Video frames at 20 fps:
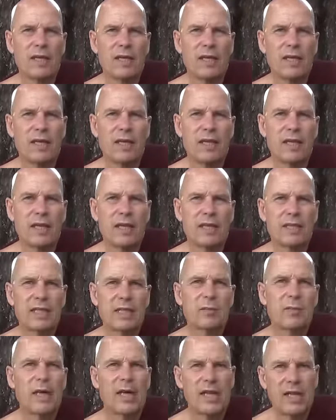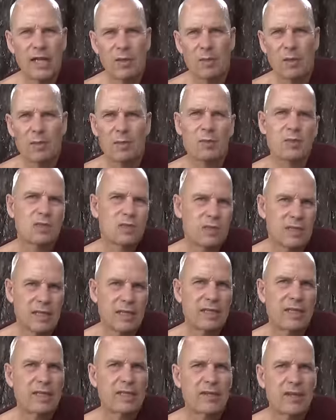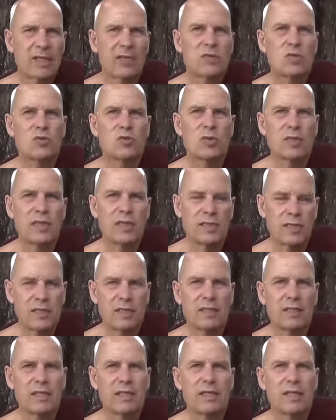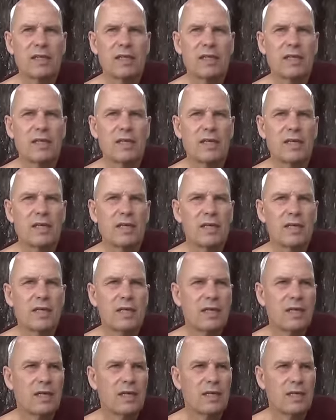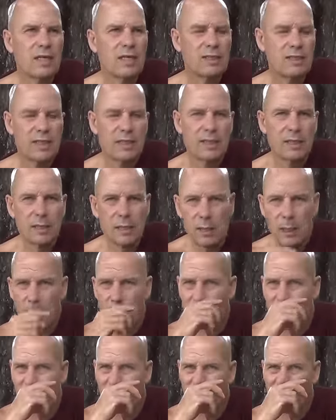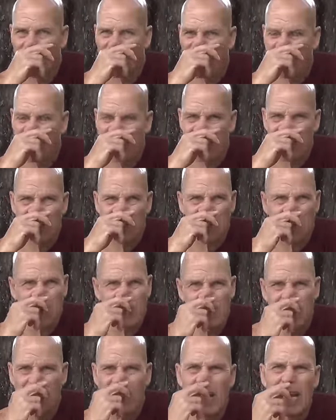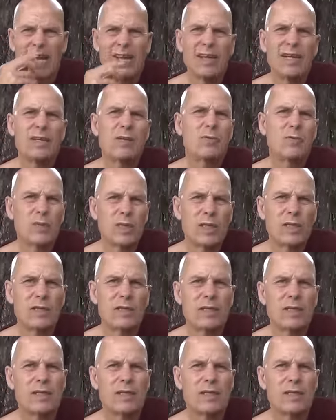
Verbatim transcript: And then Mara come up and sat on another tree. And then uh, he said, uh, Moggallāna told him, "I when